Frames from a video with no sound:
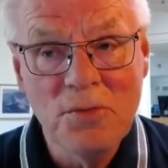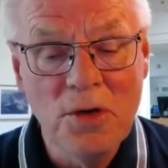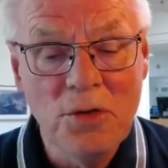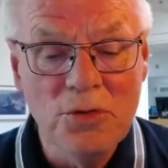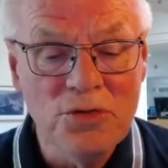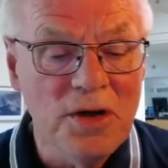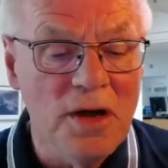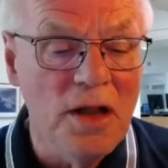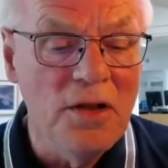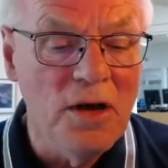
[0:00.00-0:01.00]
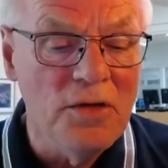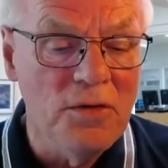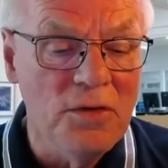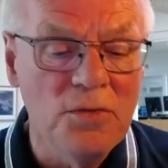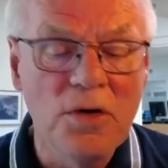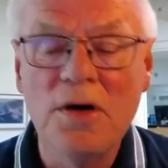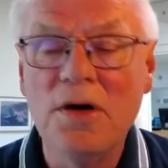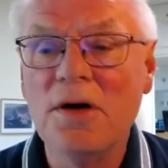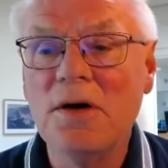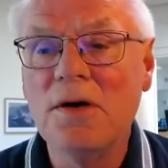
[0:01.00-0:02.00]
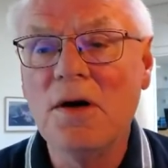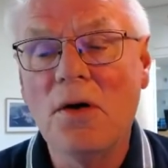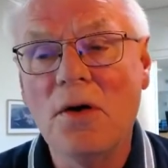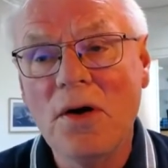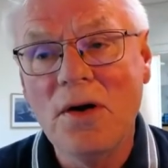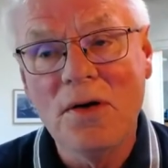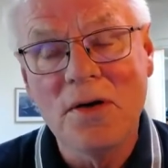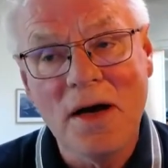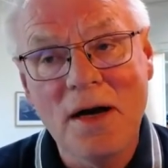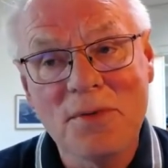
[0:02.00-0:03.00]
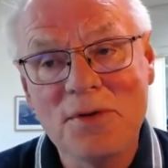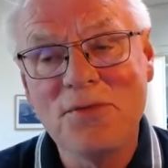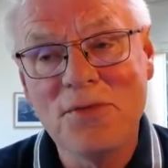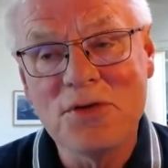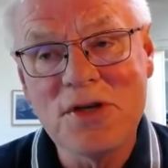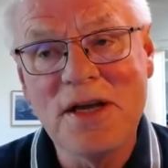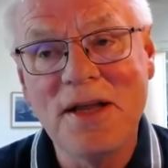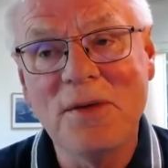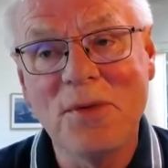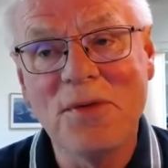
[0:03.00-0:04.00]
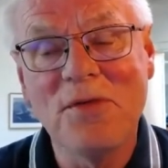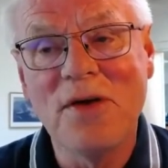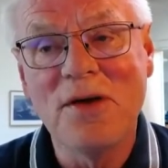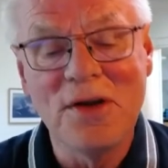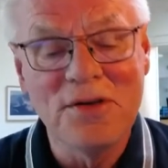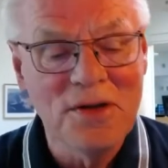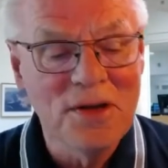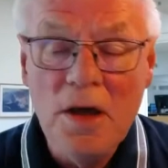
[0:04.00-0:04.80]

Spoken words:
We are using a lot of oil or carbon for sailing with the ferries.